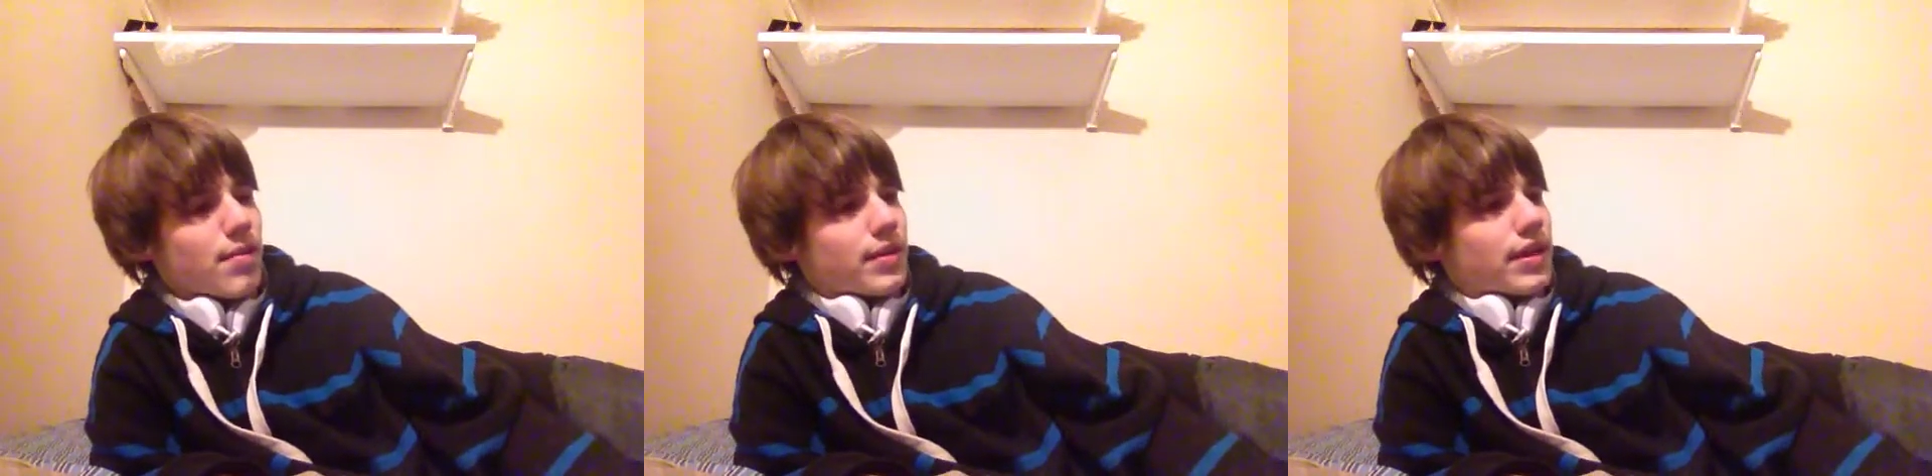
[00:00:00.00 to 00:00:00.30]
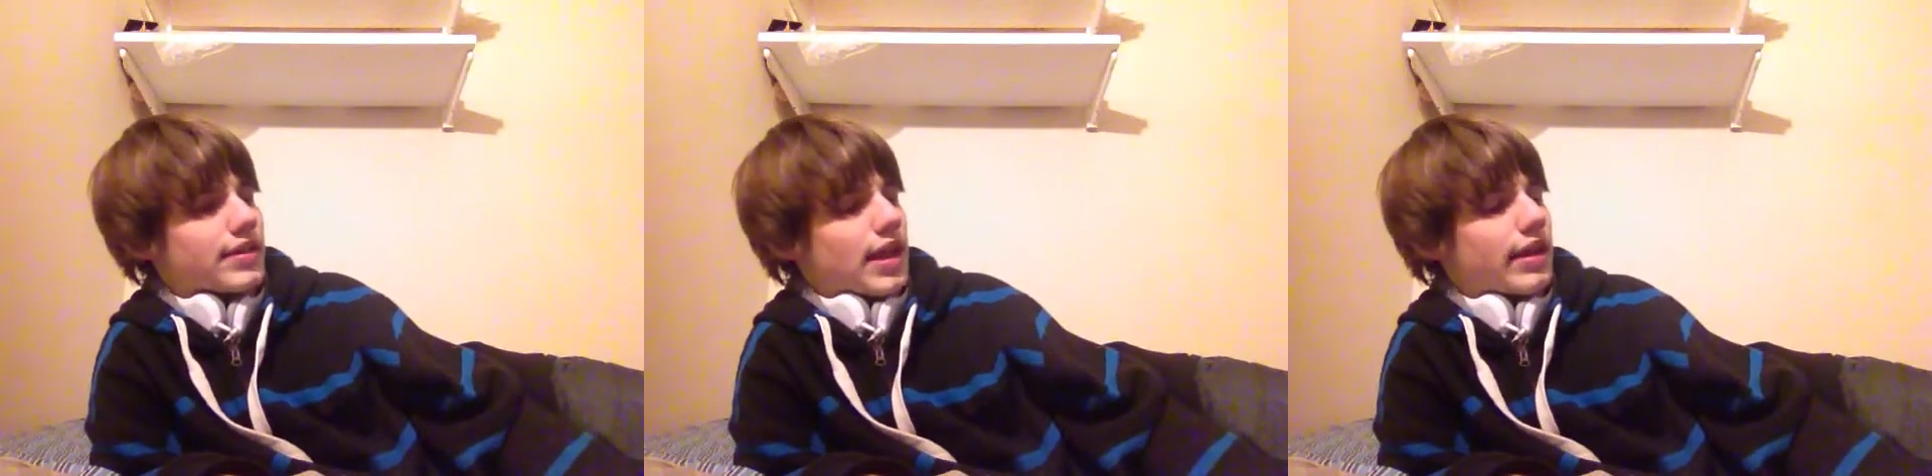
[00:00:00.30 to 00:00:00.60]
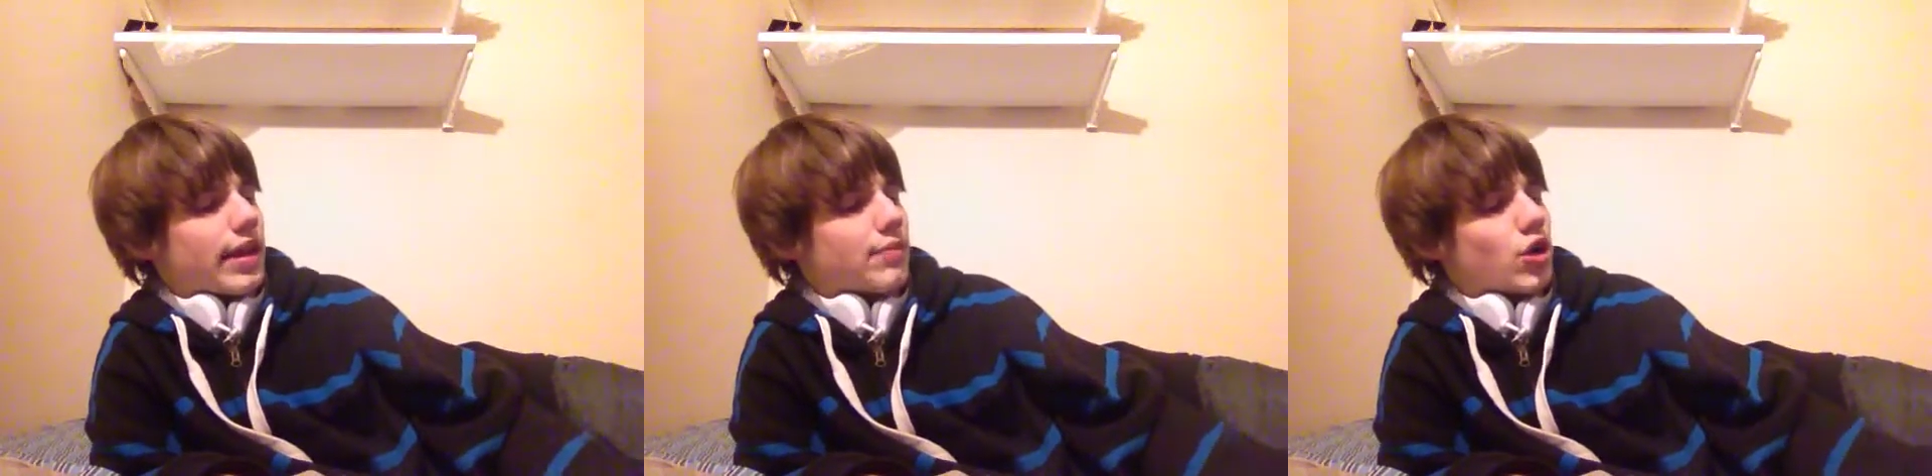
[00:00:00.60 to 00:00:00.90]
Because I
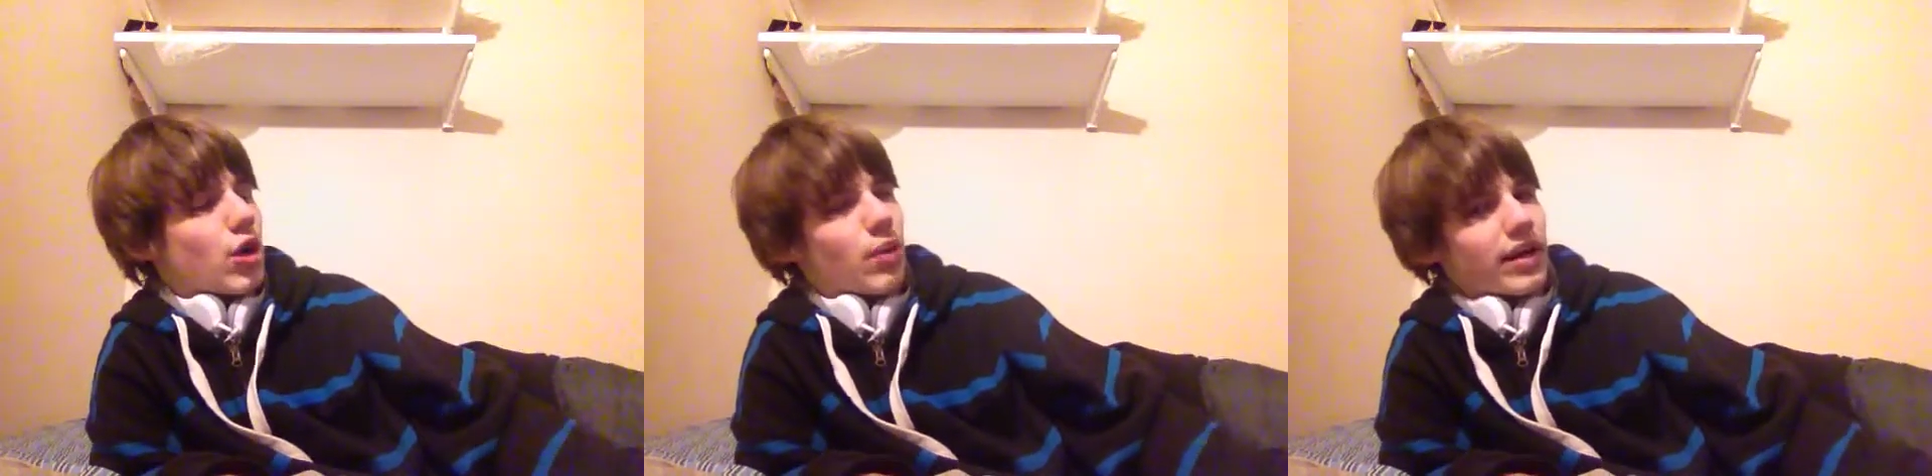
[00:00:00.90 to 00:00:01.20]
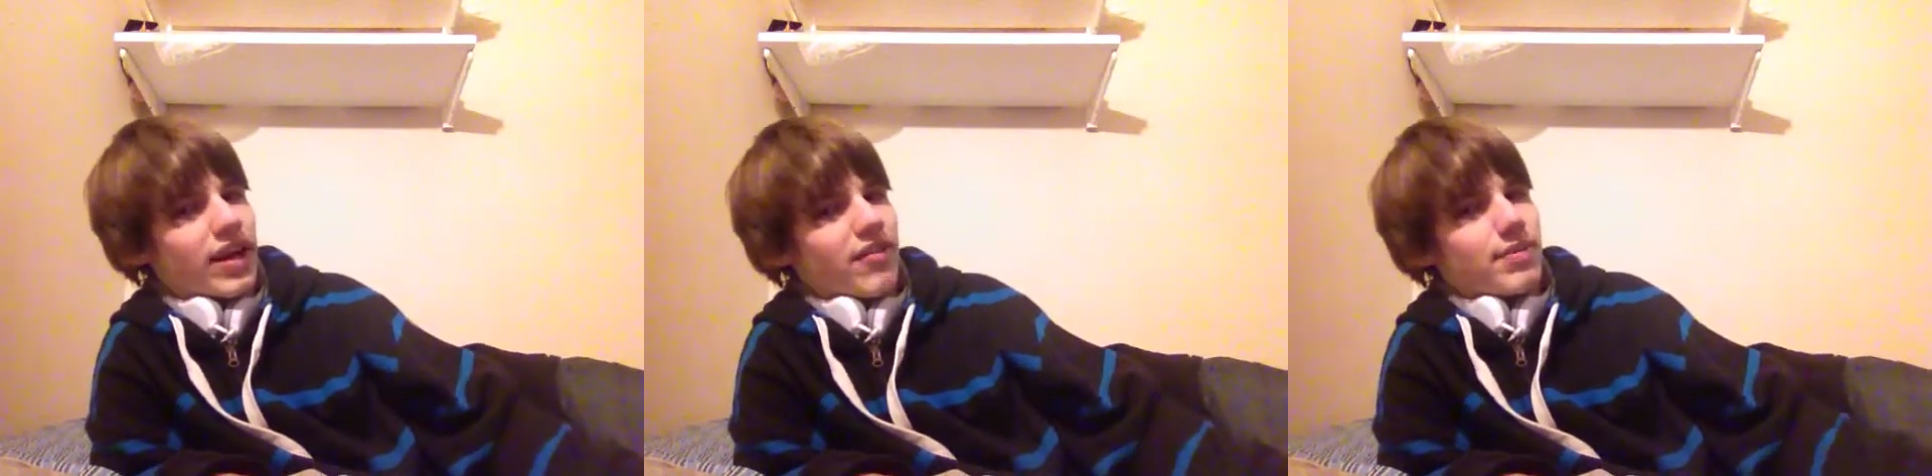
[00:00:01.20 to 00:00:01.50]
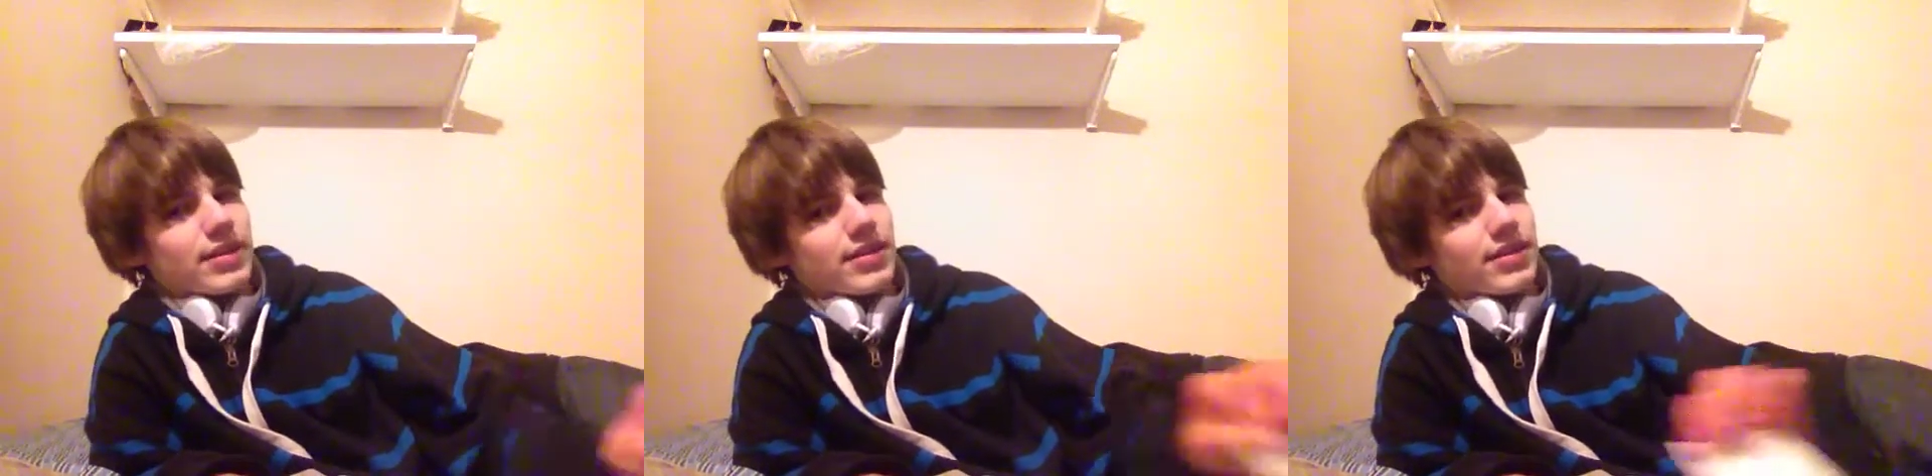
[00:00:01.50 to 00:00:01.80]
kept drawing one day of
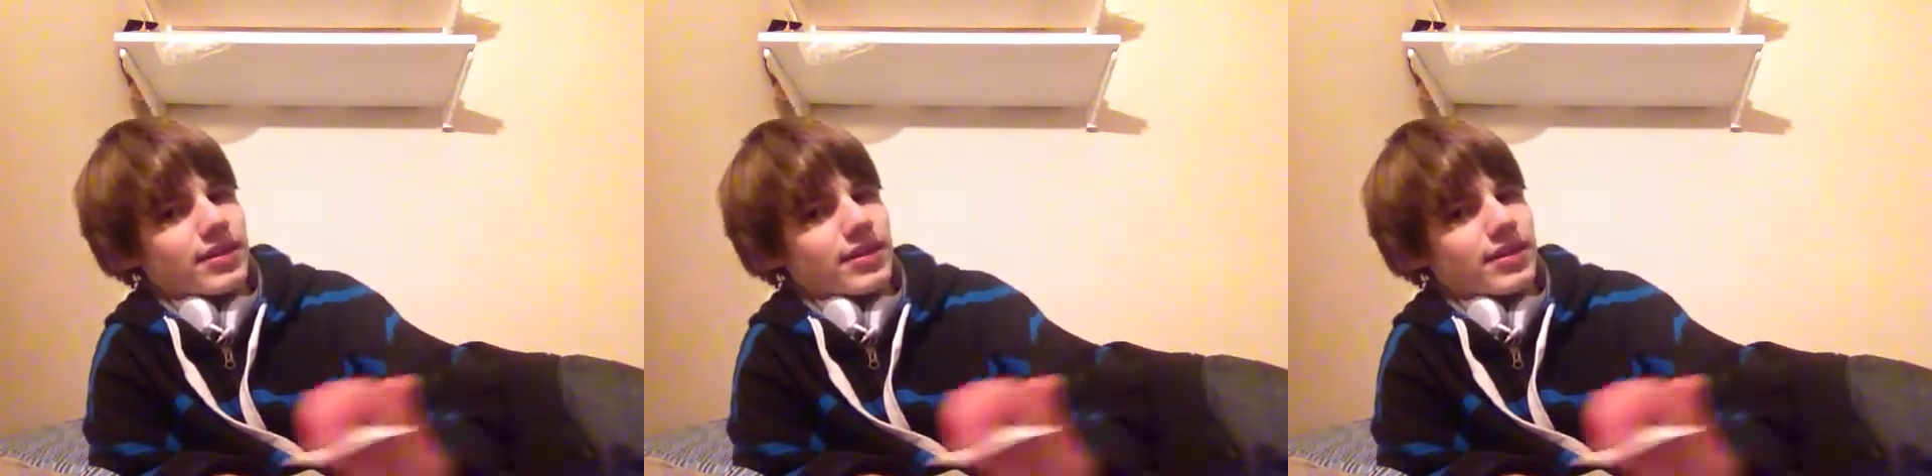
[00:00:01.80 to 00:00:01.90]
pieces.